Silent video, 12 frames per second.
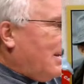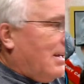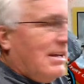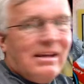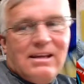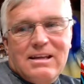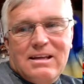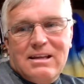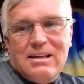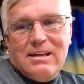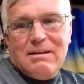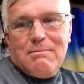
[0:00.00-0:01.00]
in
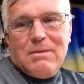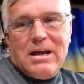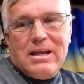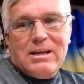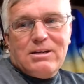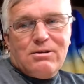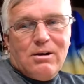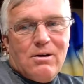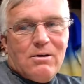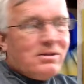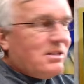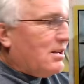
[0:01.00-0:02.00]
my
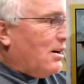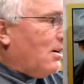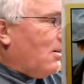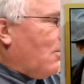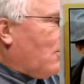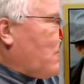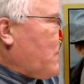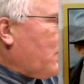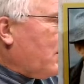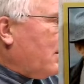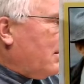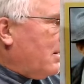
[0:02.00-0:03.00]
intro. So,
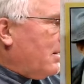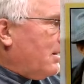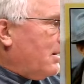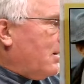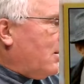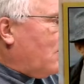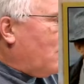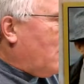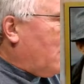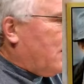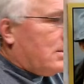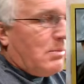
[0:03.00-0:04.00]
oh
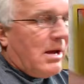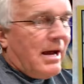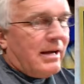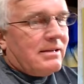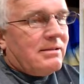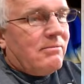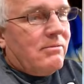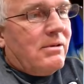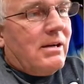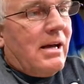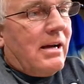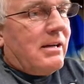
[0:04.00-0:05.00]
well, this pack's
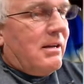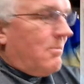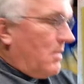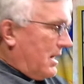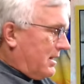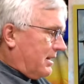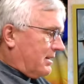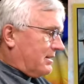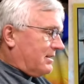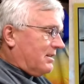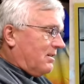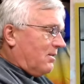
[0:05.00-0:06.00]
not going to make it.
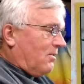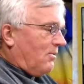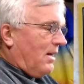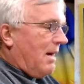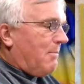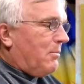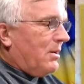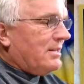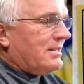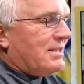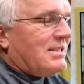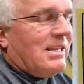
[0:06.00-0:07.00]
So that
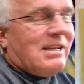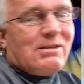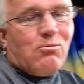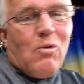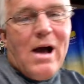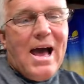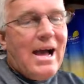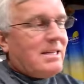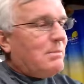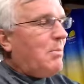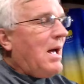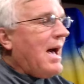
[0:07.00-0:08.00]
brings us to this
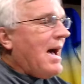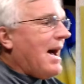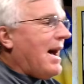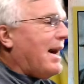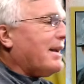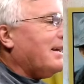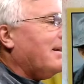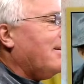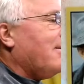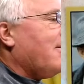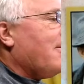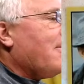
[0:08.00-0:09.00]
wax pack
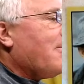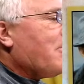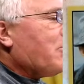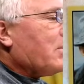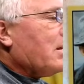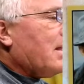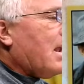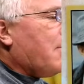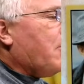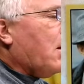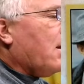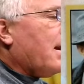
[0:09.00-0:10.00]
that
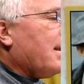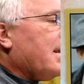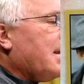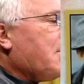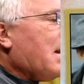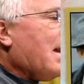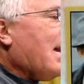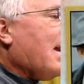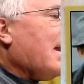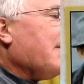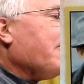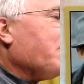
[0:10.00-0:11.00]
I bought on
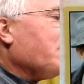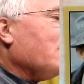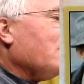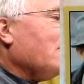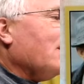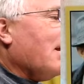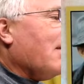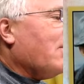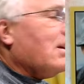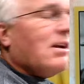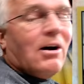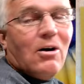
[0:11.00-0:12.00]
eBay. You
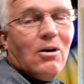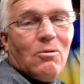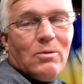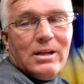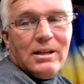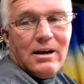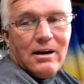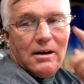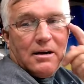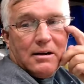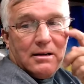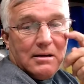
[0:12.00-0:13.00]
never know when
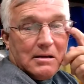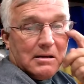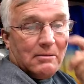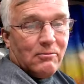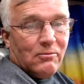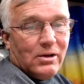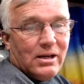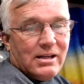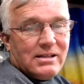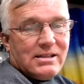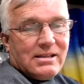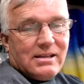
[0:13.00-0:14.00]

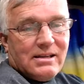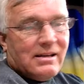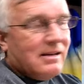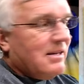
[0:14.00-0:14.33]
it's,